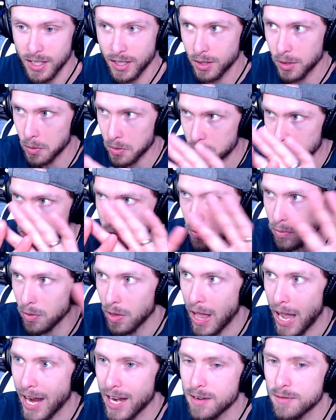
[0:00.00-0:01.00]
Like, there was just a
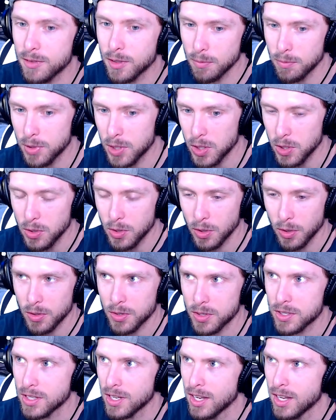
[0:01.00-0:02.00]
line of
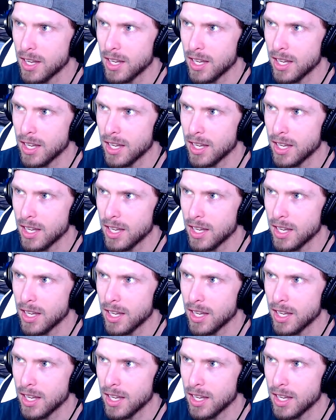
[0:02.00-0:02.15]
computers.